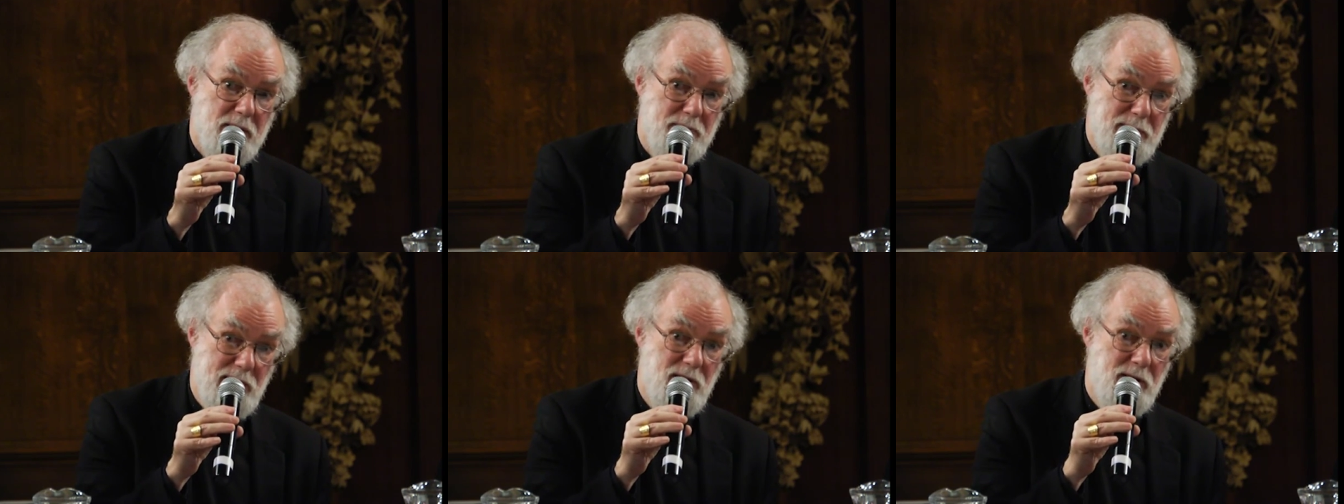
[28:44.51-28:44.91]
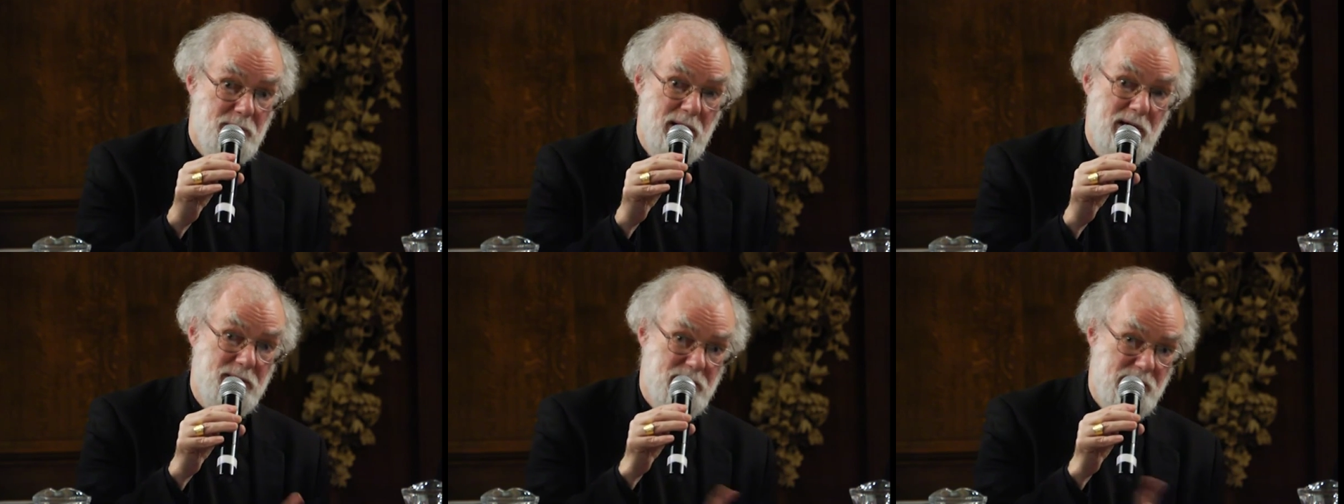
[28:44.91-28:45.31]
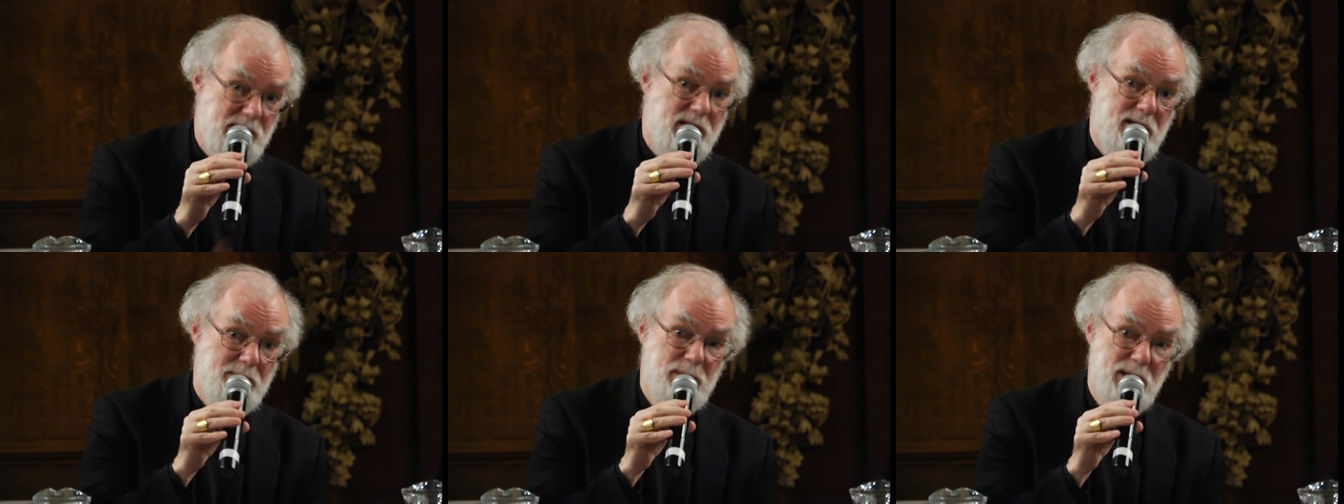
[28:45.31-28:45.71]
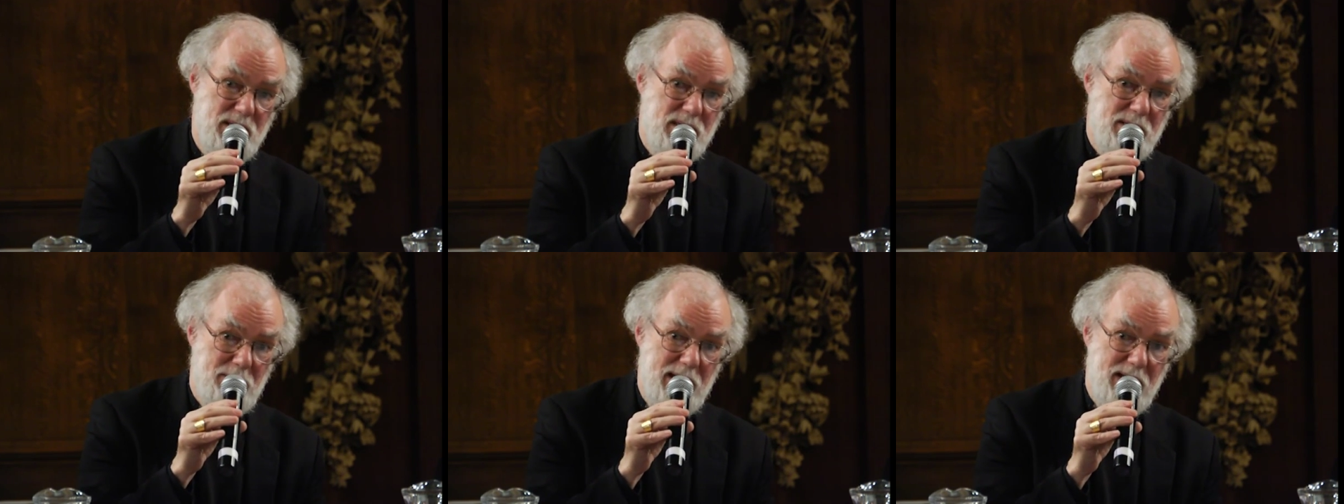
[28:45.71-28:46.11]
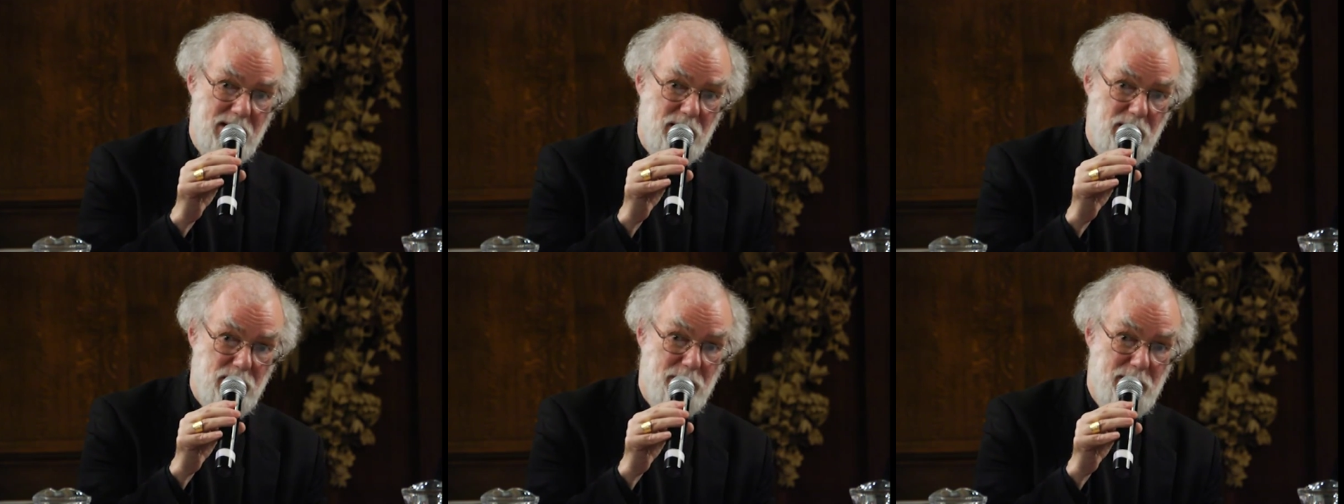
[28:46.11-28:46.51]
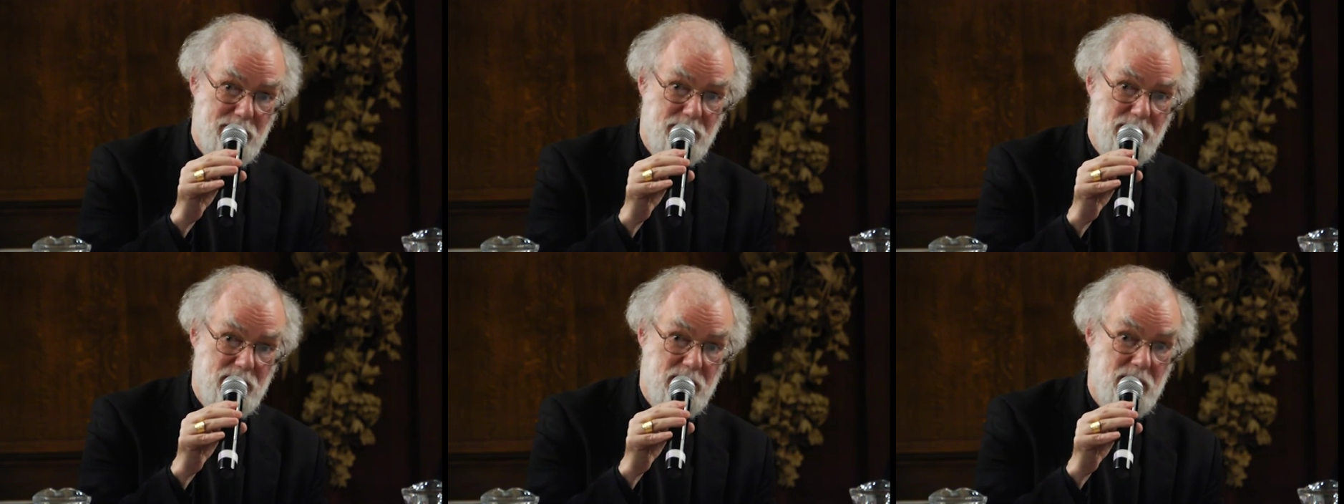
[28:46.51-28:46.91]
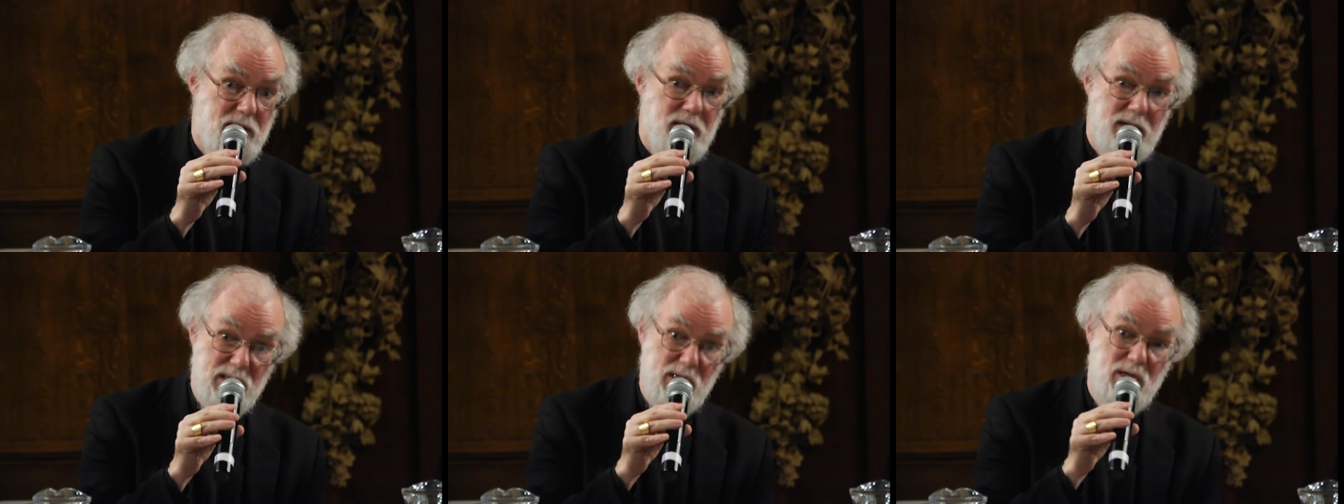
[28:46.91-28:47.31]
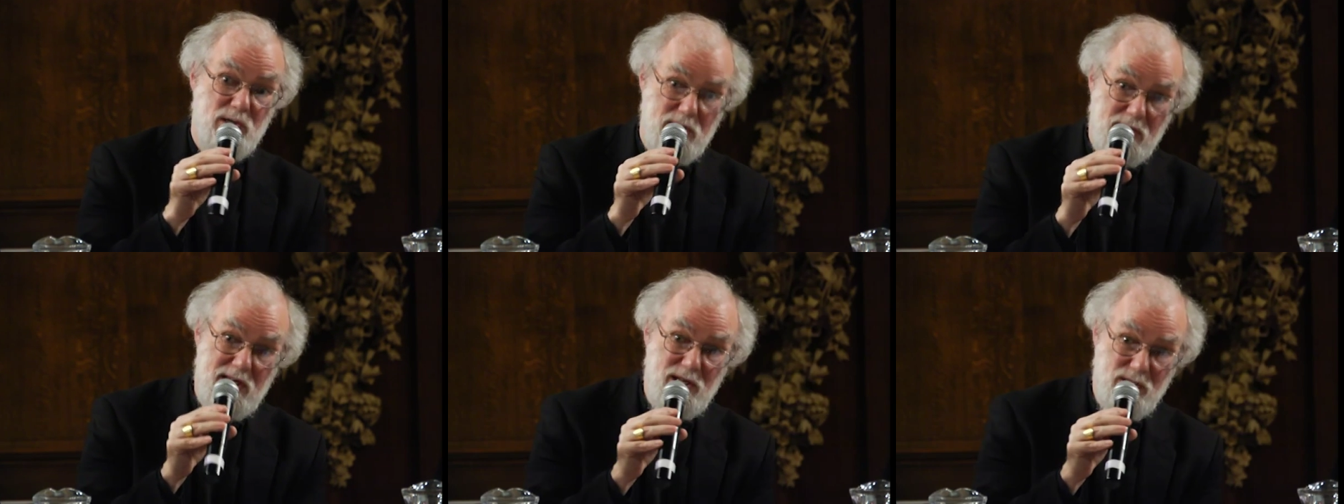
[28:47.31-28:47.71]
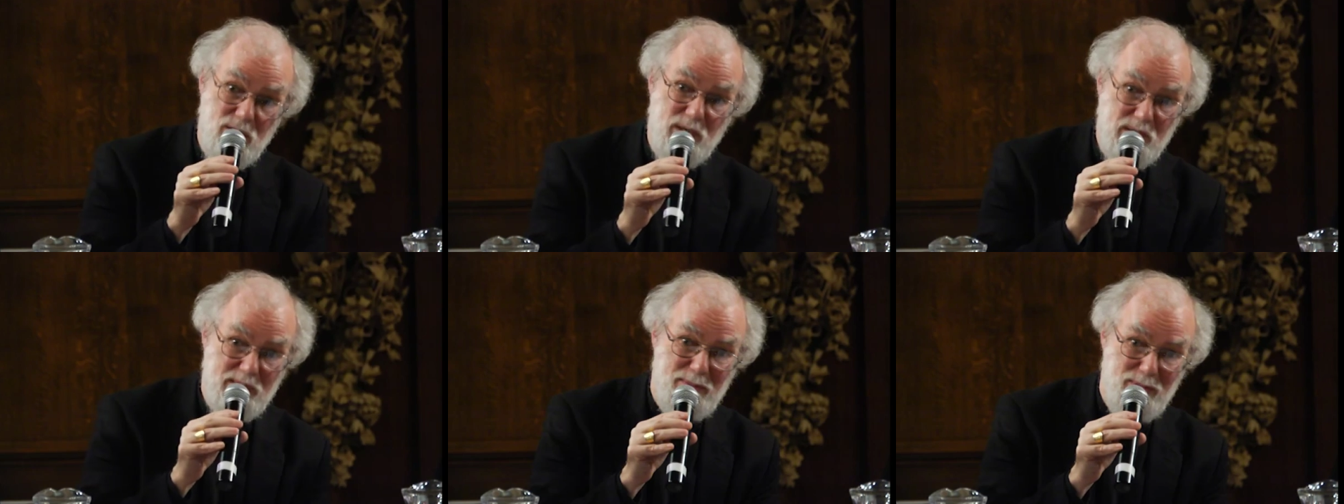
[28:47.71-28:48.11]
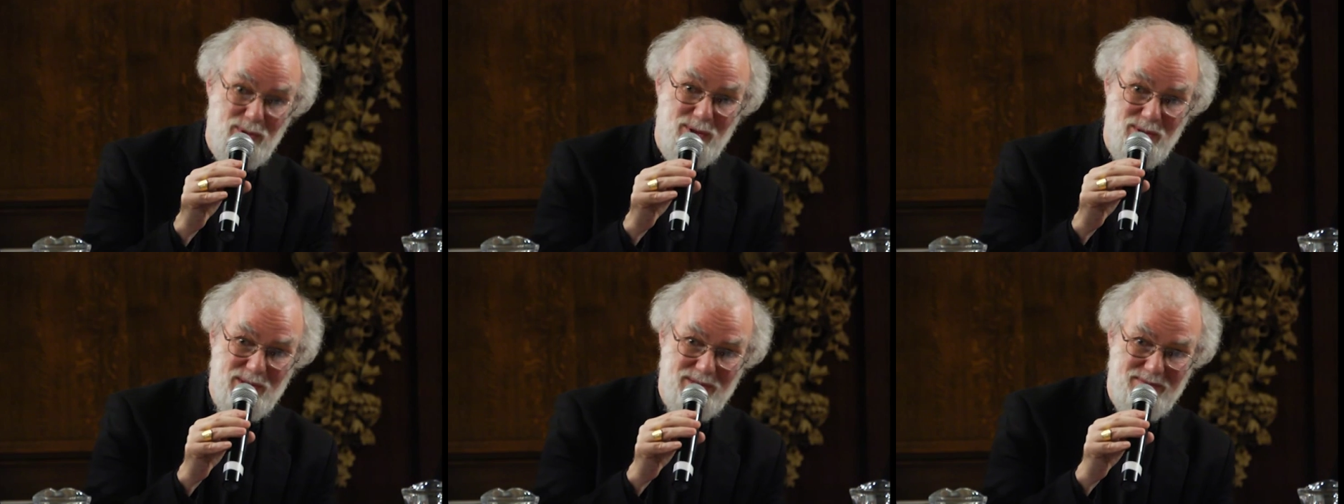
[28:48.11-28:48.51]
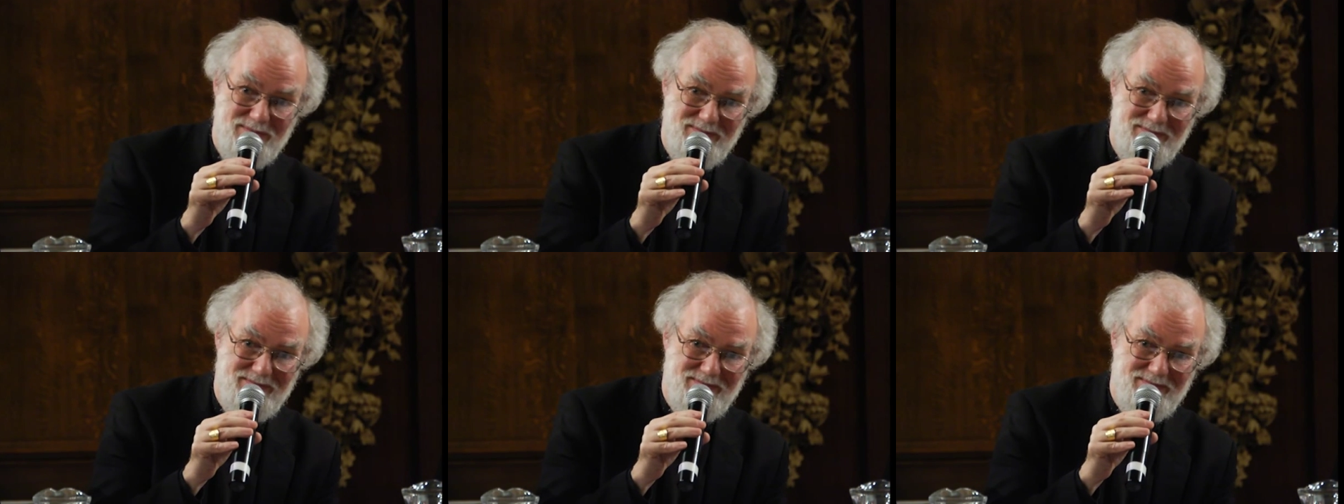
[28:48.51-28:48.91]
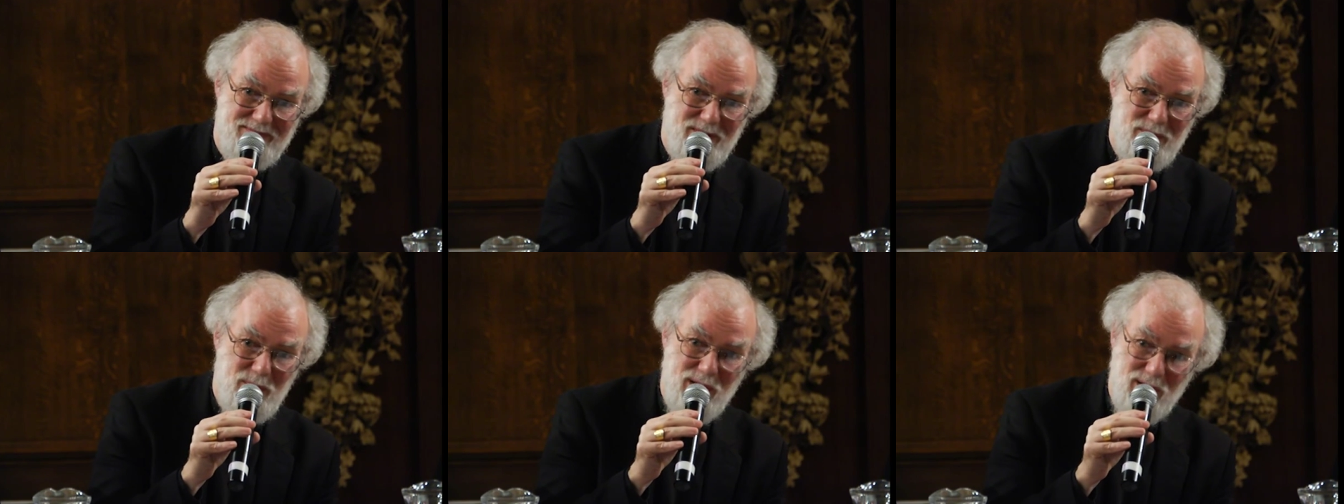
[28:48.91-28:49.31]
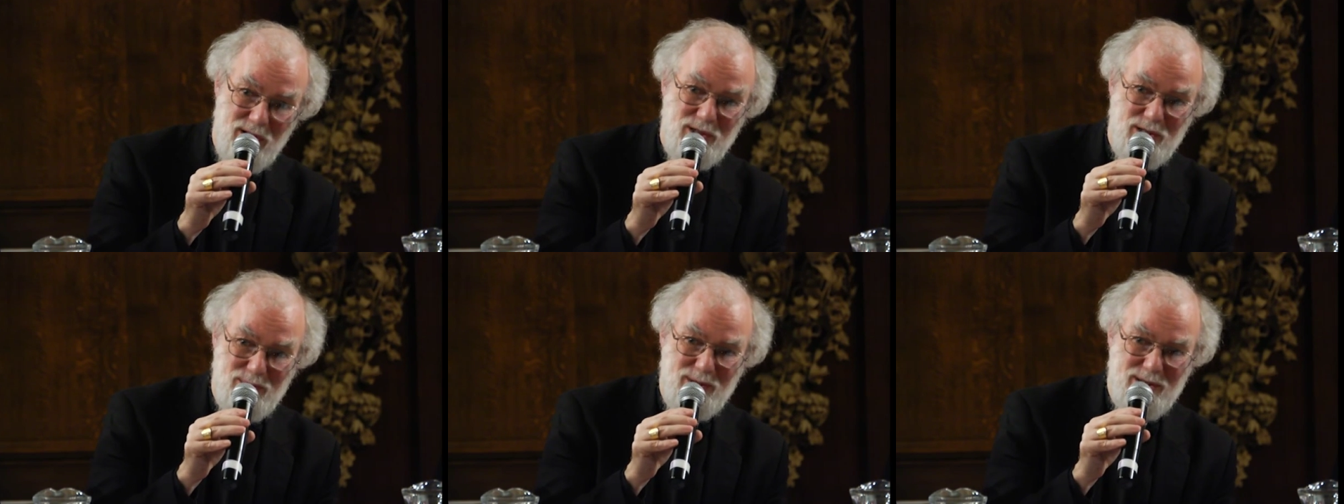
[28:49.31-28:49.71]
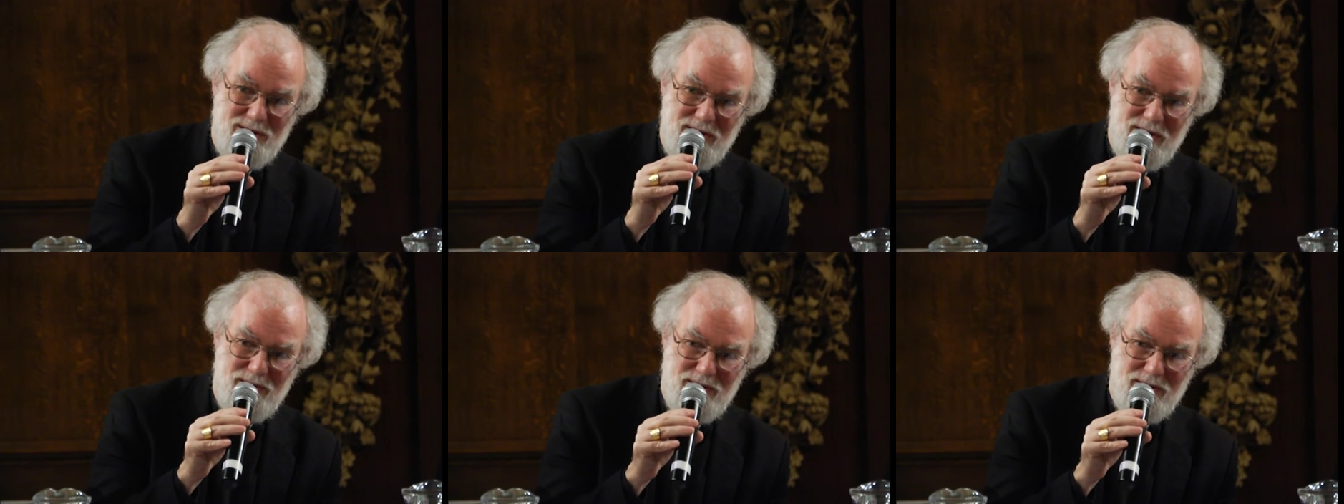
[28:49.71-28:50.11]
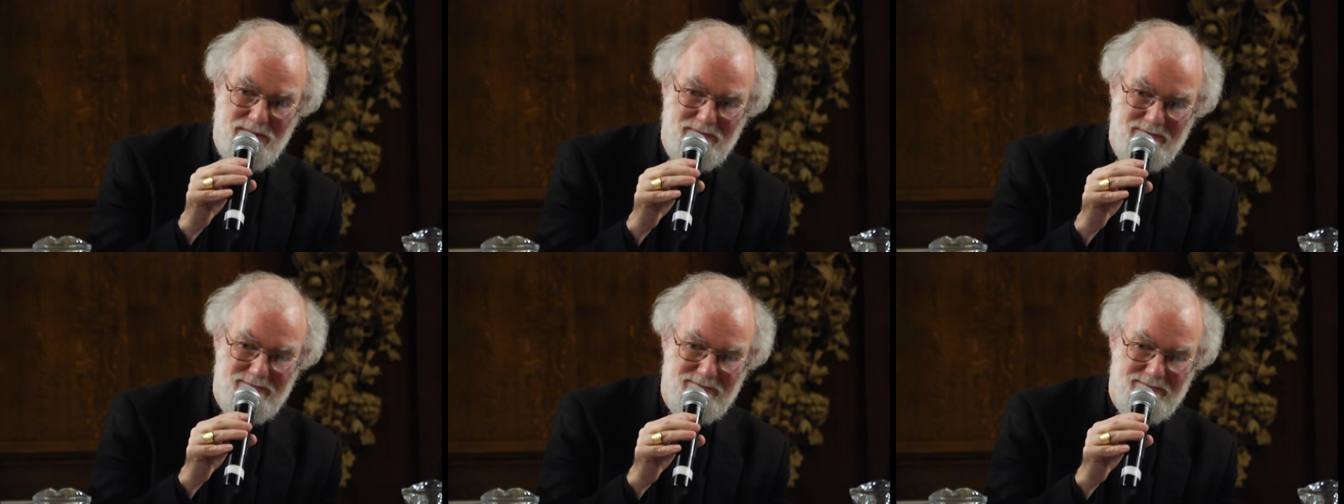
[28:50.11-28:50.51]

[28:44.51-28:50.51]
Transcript: bear in mind this young person making a commitment is going to need your support. We can't do it on our own.